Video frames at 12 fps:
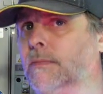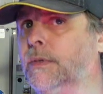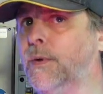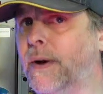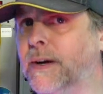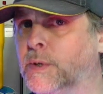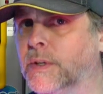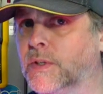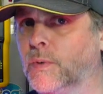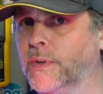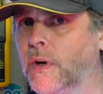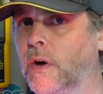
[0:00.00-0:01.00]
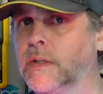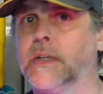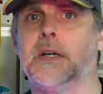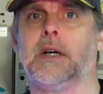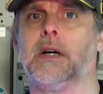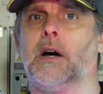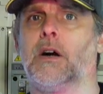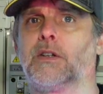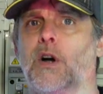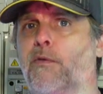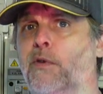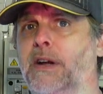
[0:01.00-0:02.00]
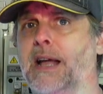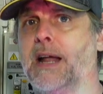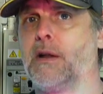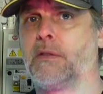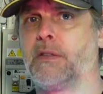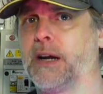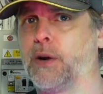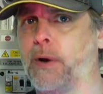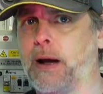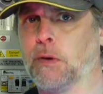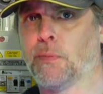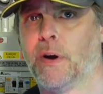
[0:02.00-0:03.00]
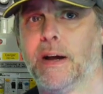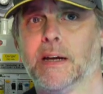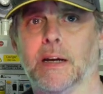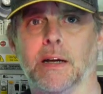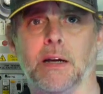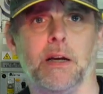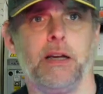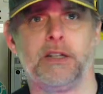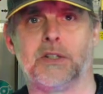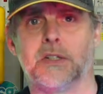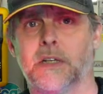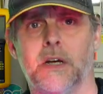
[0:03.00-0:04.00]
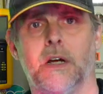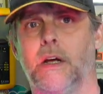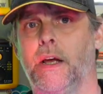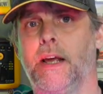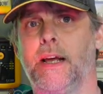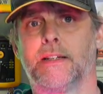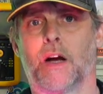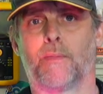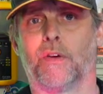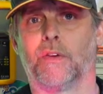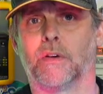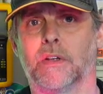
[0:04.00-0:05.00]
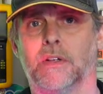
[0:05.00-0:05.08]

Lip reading: new entrants or not, aren't offering anything groundbreaking. It's just, here's our product,